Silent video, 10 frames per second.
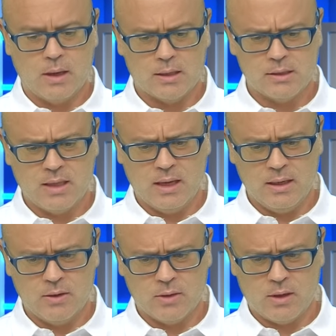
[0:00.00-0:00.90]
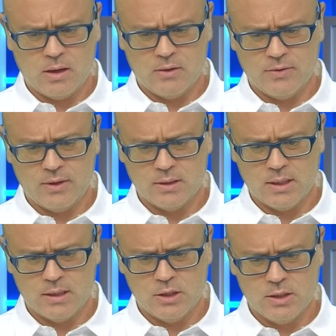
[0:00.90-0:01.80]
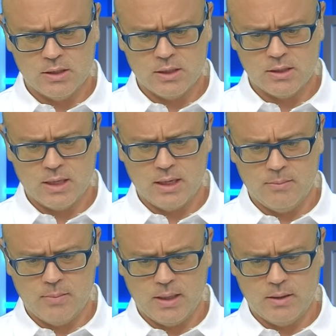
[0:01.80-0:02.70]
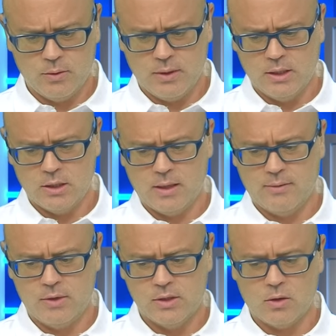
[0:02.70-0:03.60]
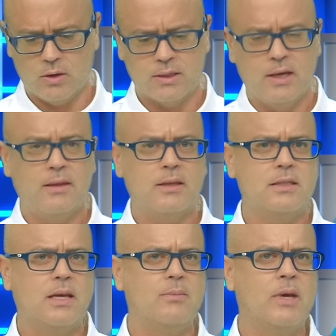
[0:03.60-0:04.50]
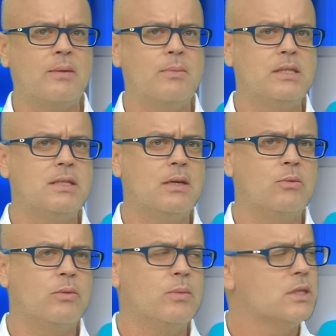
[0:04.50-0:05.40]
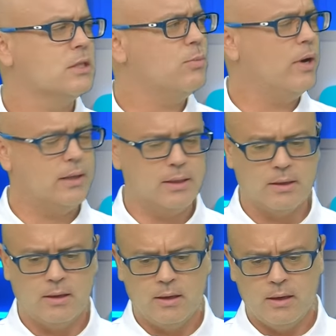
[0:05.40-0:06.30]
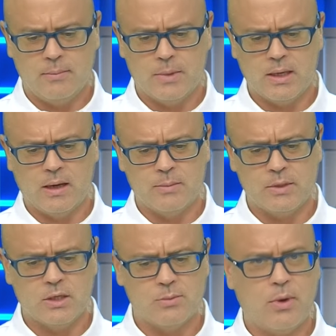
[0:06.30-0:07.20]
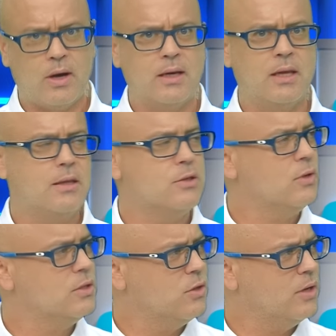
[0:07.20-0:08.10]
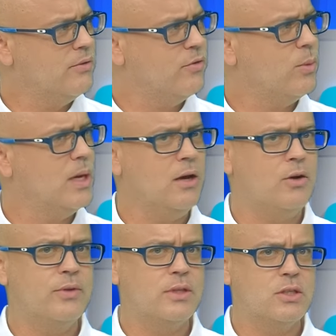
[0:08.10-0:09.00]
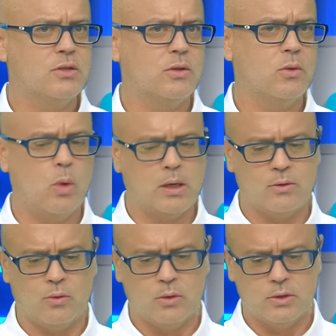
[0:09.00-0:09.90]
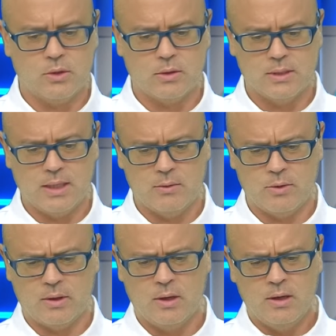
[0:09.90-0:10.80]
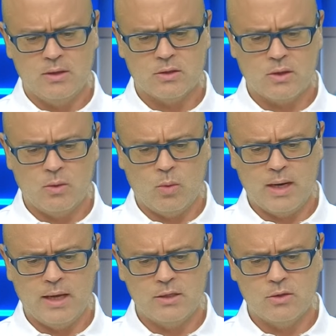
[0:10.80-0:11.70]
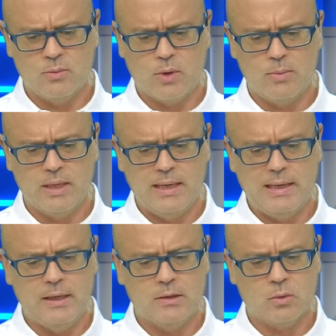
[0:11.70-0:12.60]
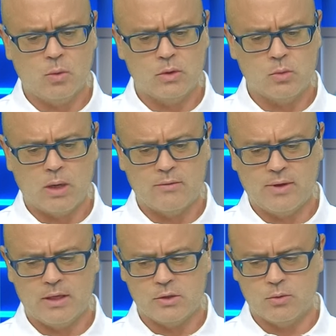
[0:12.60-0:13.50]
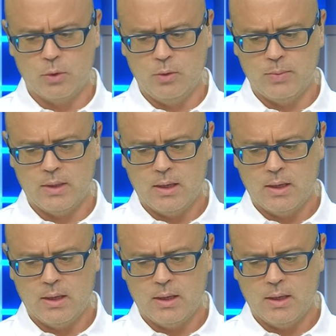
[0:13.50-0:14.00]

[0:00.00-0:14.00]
outstanding on the half felt, and she's just getting better with each and every start. The same can be said with Mrs. Browning. But now Mrs. Browning is returning from a layoff and she's got the one draw to contend with. So one has to probably lean towards one foul swoop